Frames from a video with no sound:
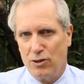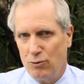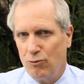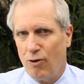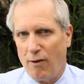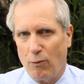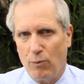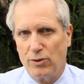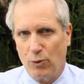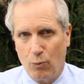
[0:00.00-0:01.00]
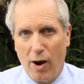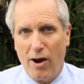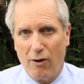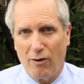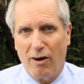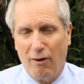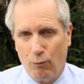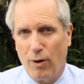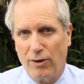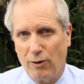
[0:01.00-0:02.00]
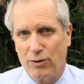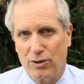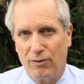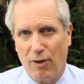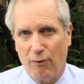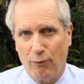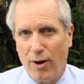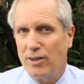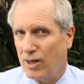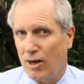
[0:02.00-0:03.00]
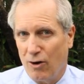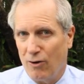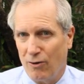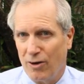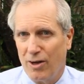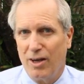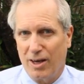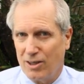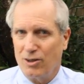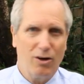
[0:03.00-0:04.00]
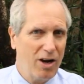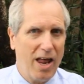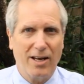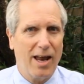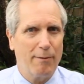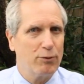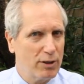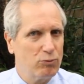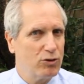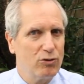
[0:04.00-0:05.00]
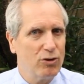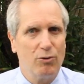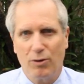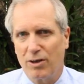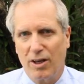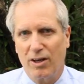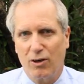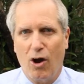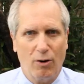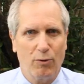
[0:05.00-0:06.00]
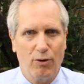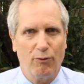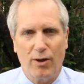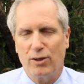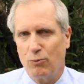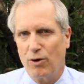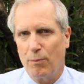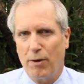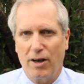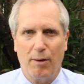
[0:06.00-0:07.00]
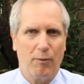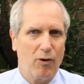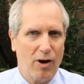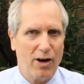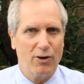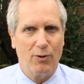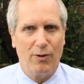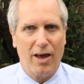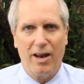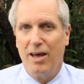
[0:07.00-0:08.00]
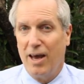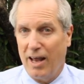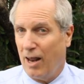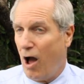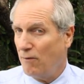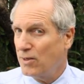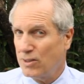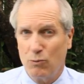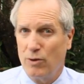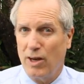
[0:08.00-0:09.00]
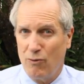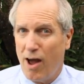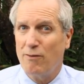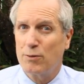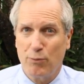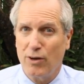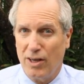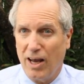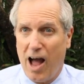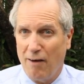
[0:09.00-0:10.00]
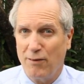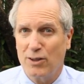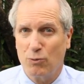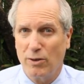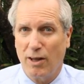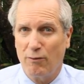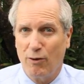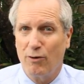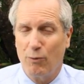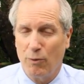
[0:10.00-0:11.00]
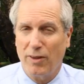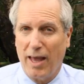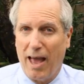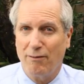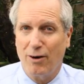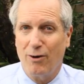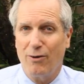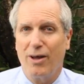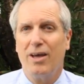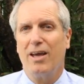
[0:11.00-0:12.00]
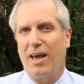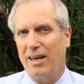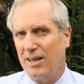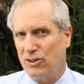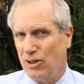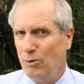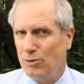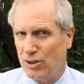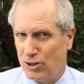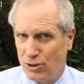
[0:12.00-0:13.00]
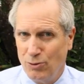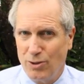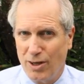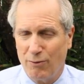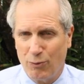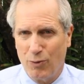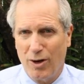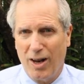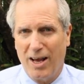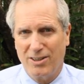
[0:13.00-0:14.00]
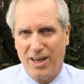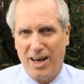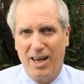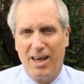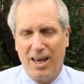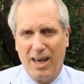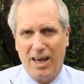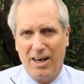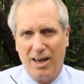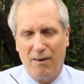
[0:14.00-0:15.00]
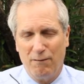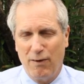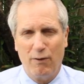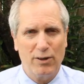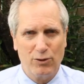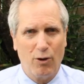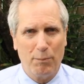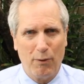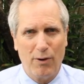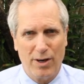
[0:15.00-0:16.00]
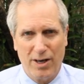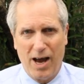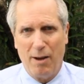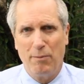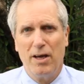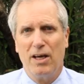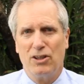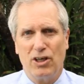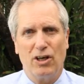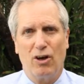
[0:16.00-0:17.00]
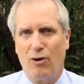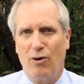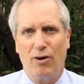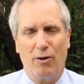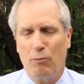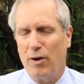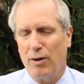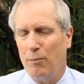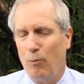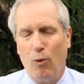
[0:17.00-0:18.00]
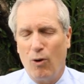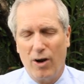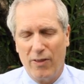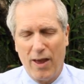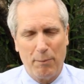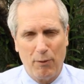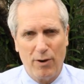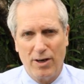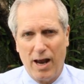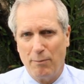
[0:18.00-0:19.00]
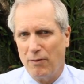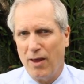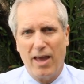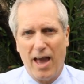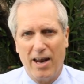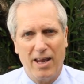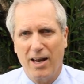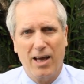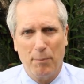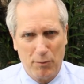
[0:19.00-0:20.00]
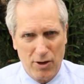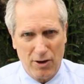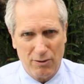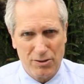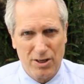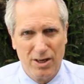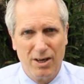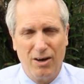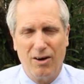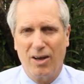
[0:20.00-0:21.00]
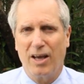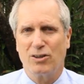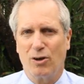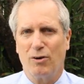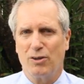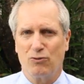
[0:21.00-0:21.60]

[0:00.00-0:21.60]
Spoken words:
new driver, was aware of what their friends had learned. Because, a lot of times that's what you do. Talk with your friends. What are you picking up here? How are you doing that? And obviously when they drive, it's pretty obvious what they've learned and what they haven't learned. And that she was astute enough to realize that in a very short period of time, she had learned more in that period of time than they had in a couple years. Okay, so